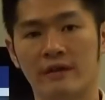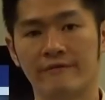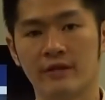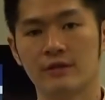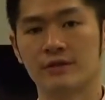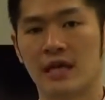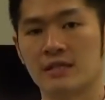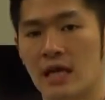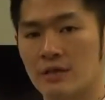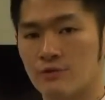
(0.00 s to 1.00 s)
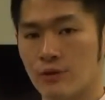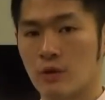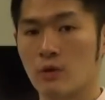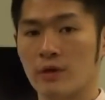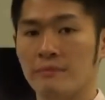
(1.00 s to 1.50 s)
other feature that Ad
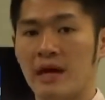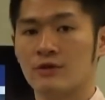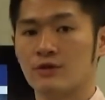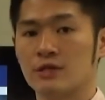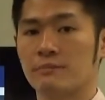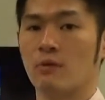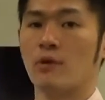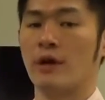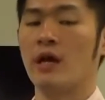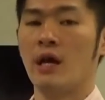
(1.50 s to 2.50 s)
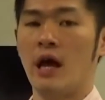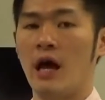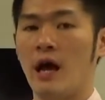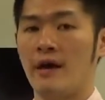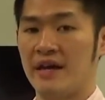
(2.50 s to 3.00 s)
Recording Manager support?
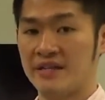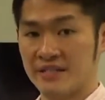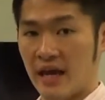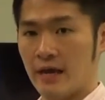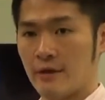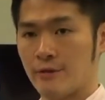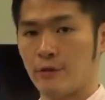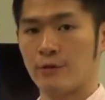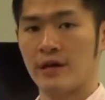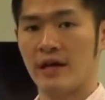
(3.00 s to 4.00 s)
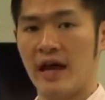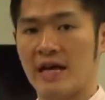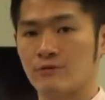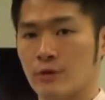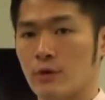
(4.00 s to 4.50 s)
It is through the
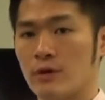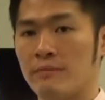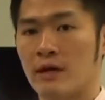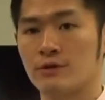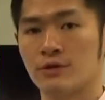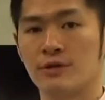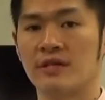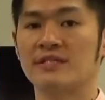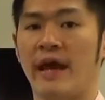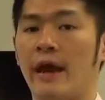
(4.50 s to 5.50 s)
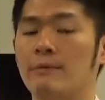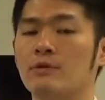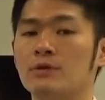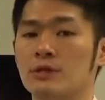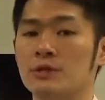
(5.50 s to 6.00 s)
Ad Recording Manager is
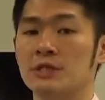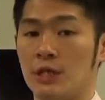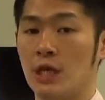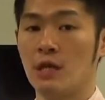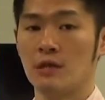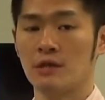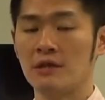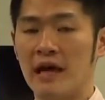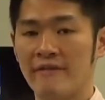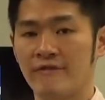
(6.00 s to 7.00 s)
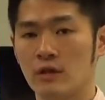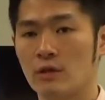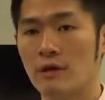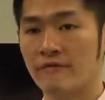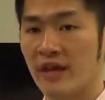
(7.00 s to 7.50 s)
able to see the live
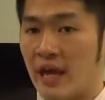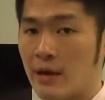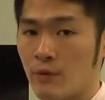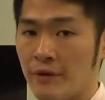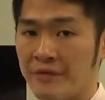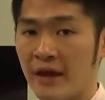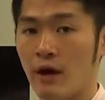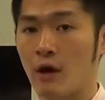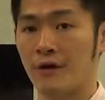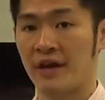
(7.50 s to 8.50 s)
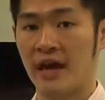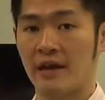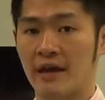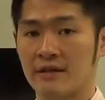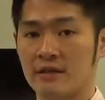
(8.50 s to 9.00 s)
view of camera that are
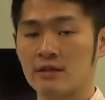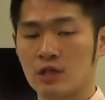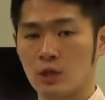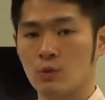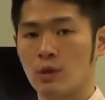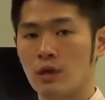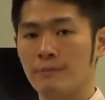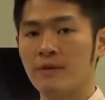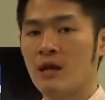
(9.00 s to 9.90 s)
connected to